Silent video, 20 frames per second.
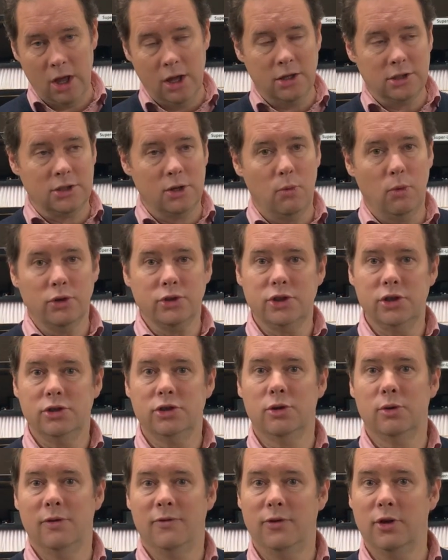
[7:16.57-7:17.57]
So what do you
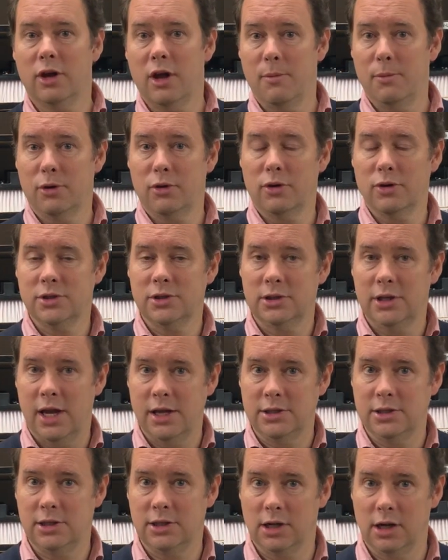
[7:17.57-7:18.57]
do if you come across
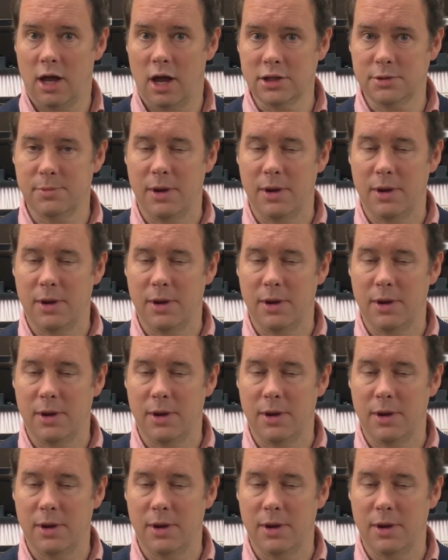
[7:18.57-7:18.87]
leaded glass?